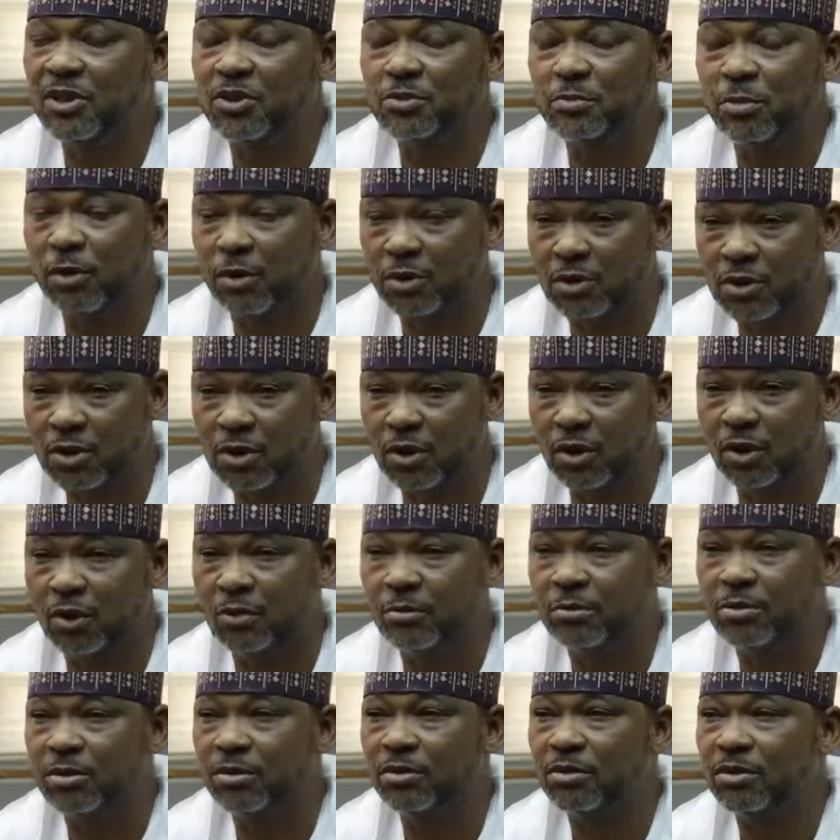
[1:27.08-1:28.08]
a sports
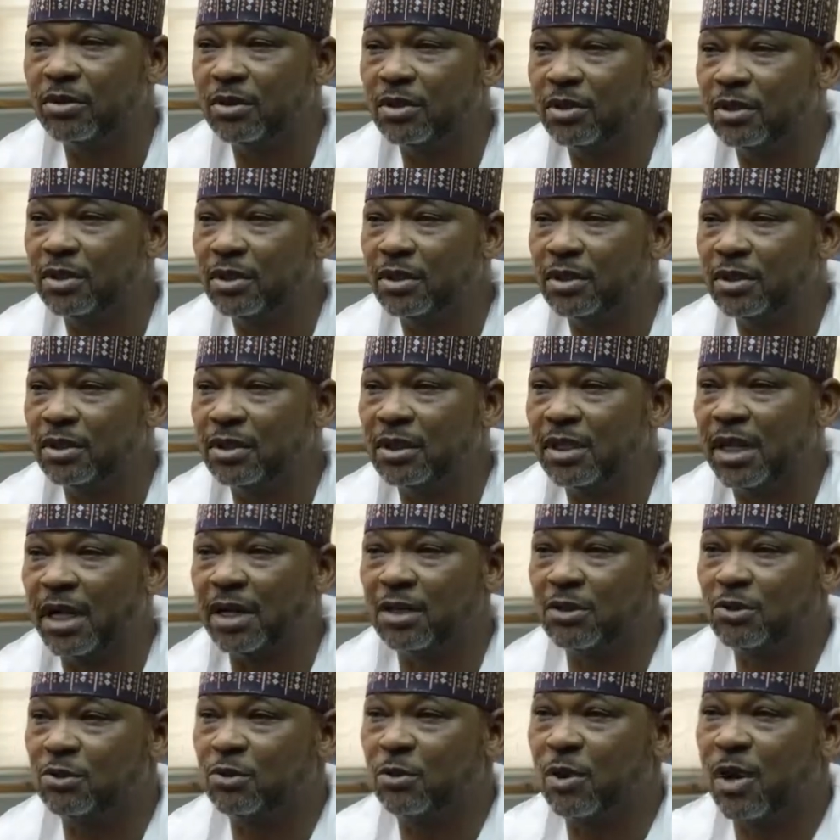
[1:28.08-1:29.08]
club
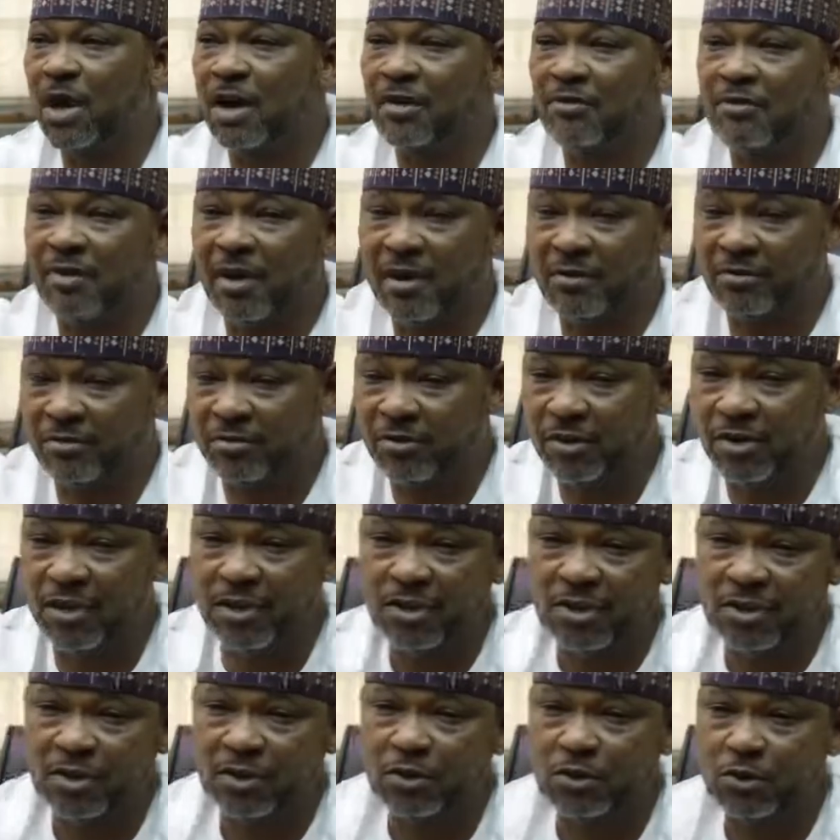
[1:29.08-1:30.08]
that you have
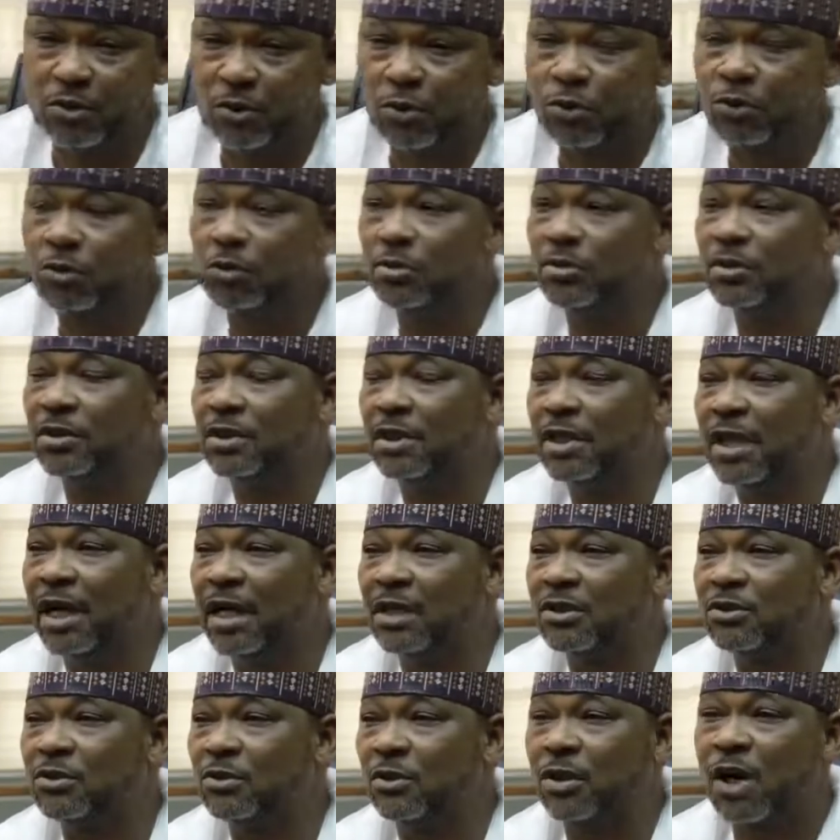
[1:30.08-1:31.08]
affinity to,
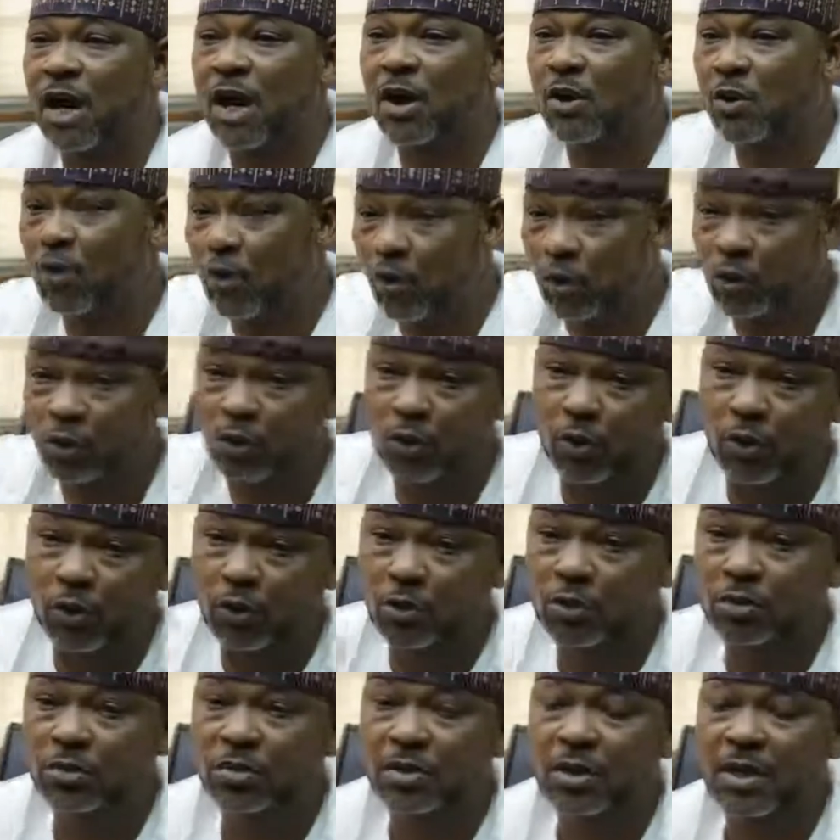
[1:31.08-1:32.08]
that you can call your
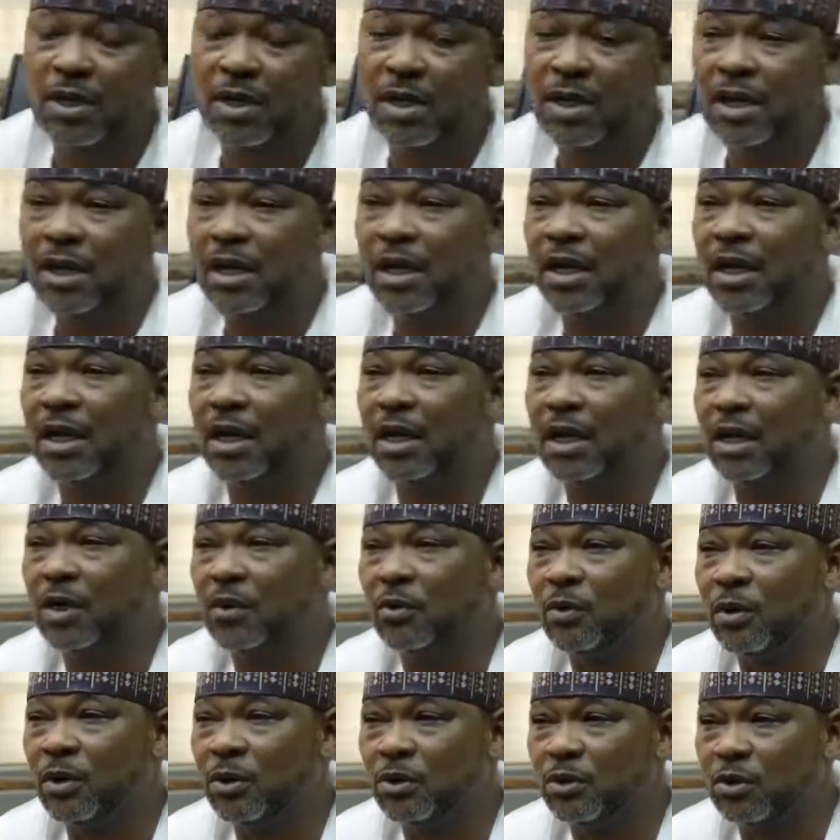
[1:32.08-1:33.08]
own.
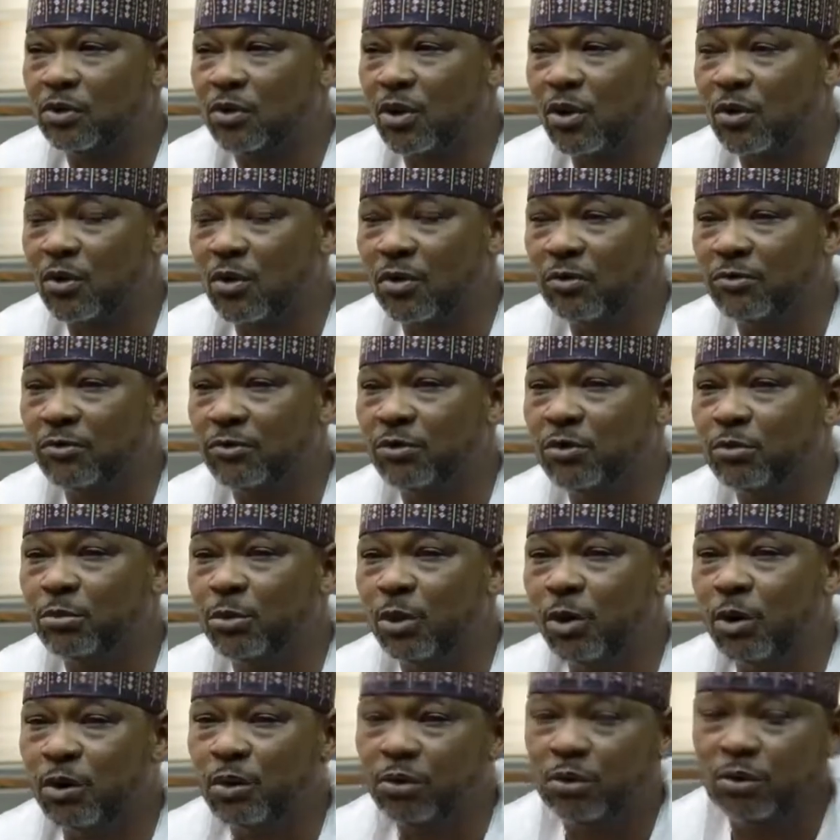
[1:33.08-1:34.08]
When you talk of
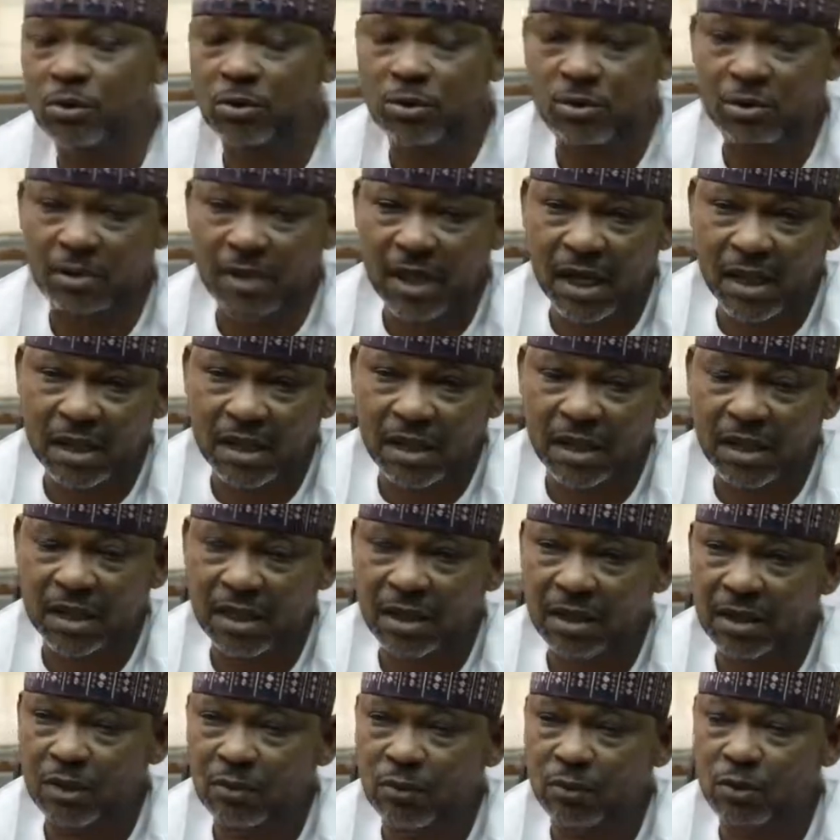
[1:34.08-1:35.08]
football, you start
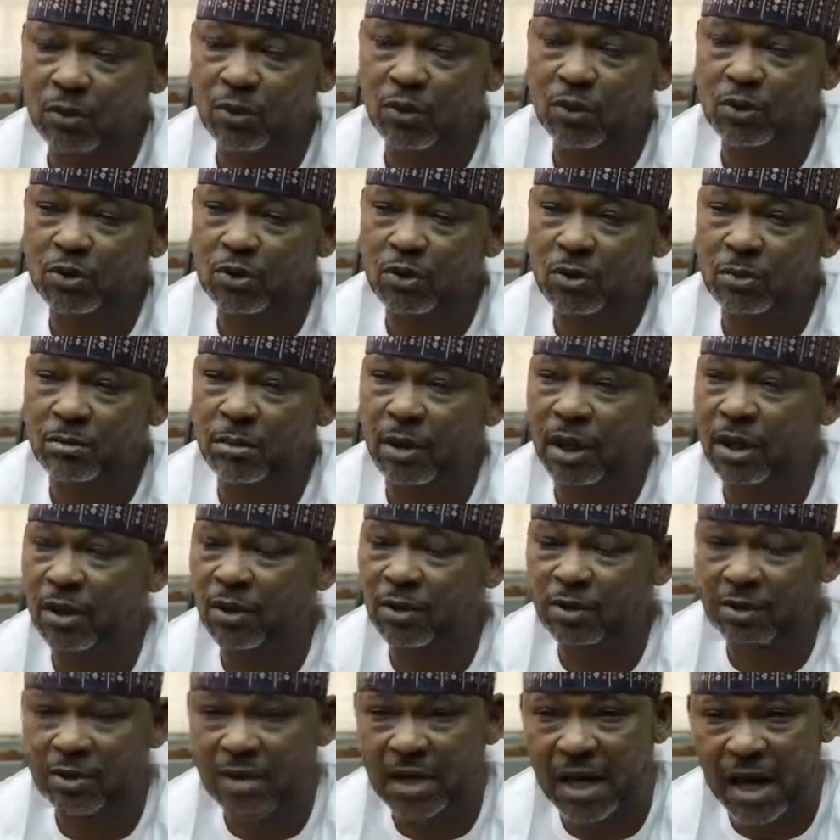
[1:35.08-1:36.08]
thinking, you go to
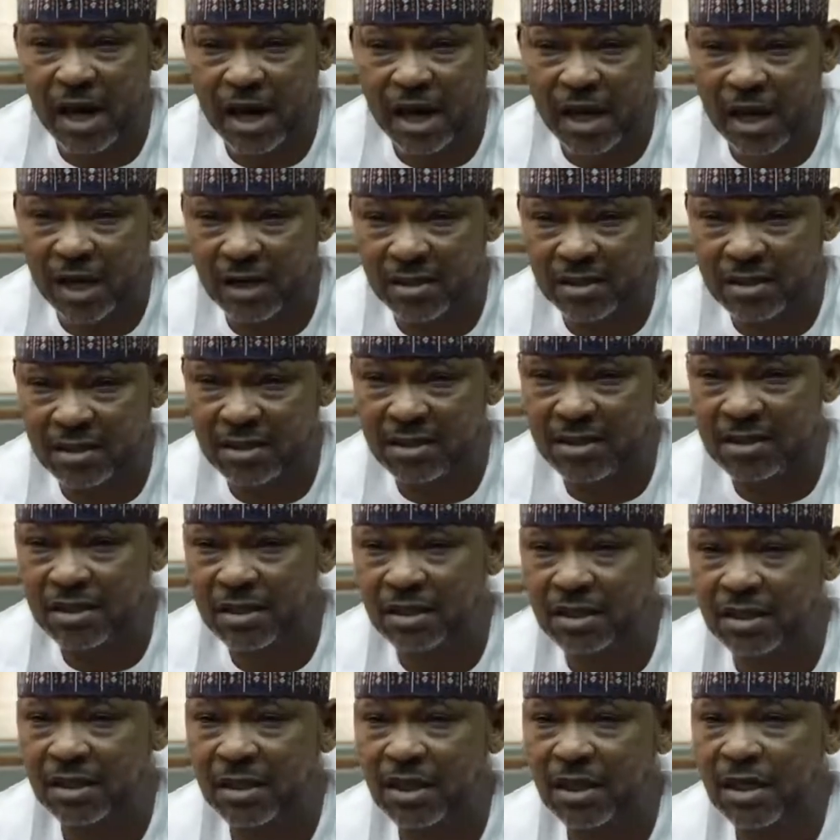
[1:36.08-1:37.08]
Ibadan, you say
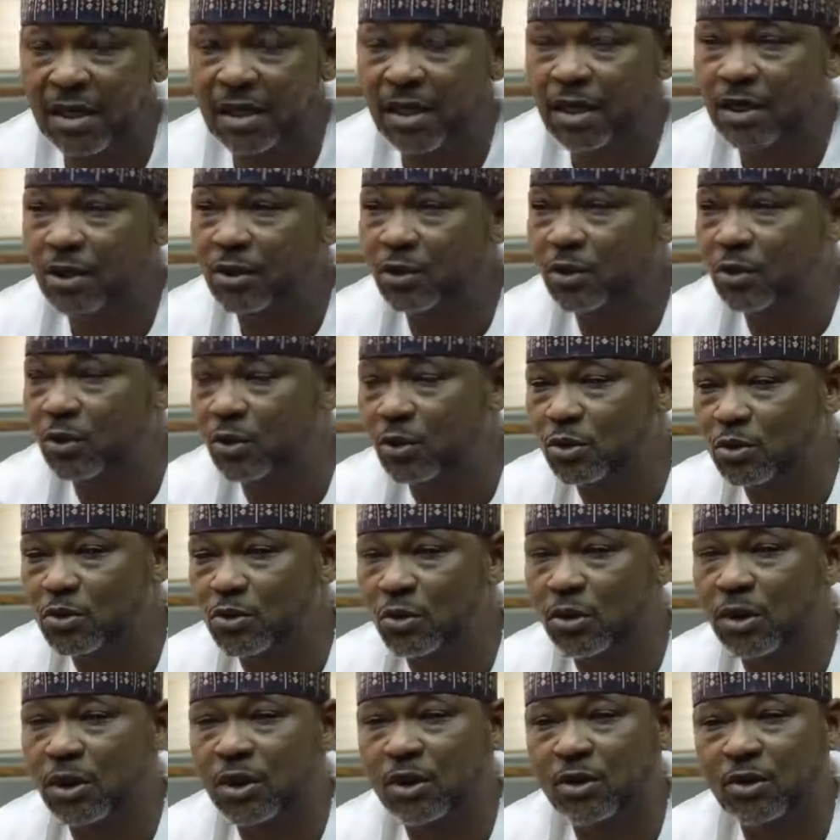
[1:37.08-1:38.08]
IICC. You go
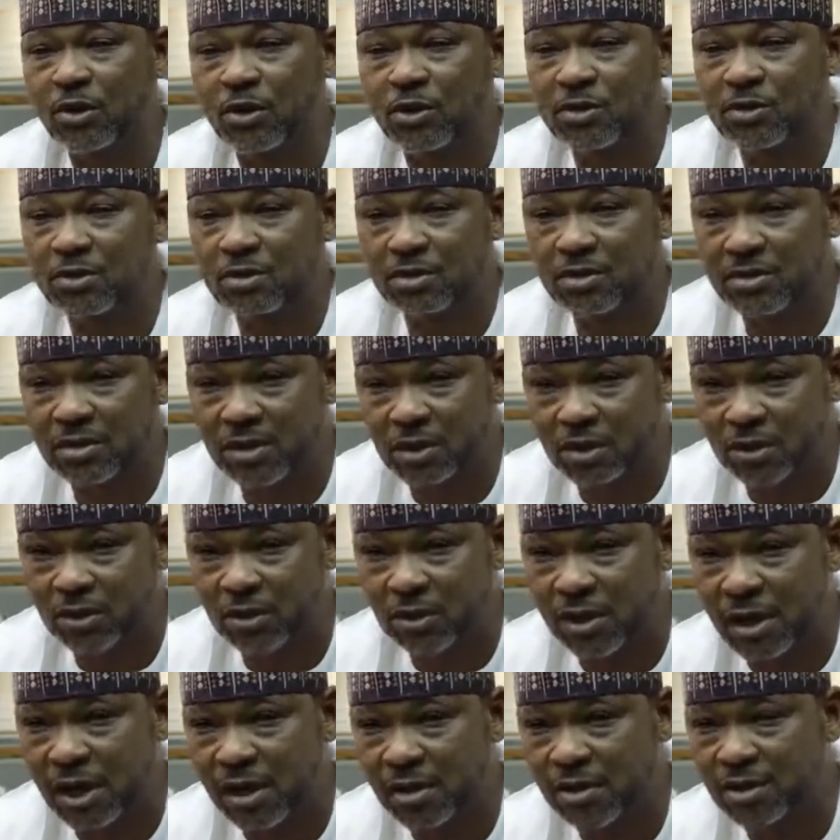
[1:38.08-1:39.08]
to Lagos,
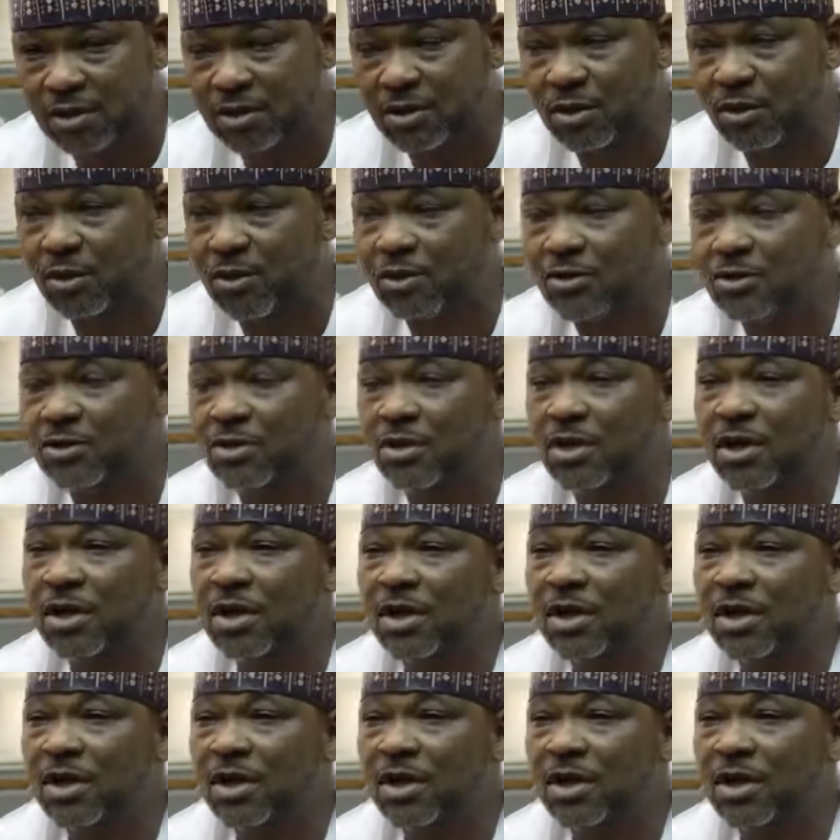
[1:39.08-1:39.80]
stationery stores.